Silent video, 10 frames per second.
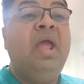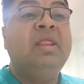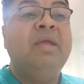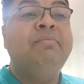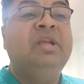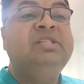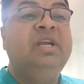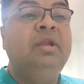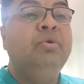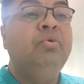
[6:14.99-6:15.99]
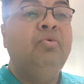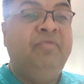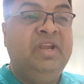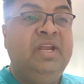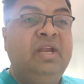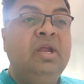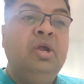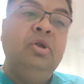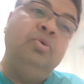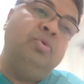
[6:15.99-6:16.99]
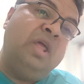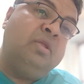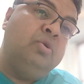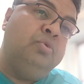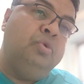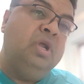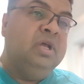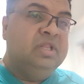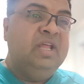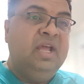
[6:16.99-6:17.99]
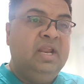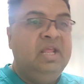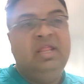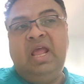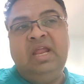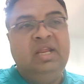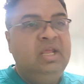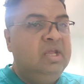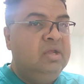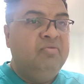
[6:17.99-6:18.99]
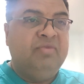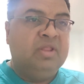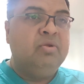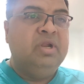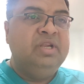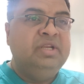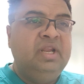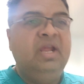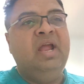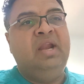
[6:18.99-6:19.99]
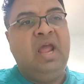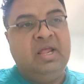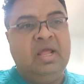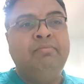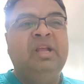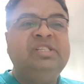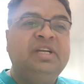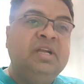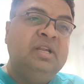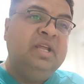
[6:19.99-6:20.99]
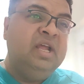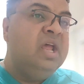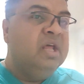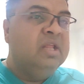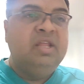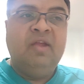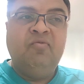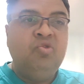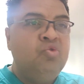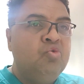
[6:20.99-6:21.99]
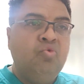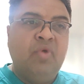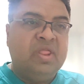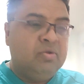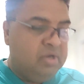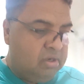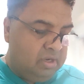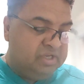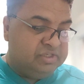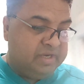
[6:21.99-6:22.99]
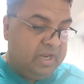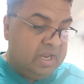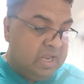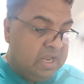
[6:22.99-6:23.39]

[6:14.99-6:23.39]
as I mentioned you, we did to exclude there is any vascular injury, and as I mentioned earlier, there was no vascular injury.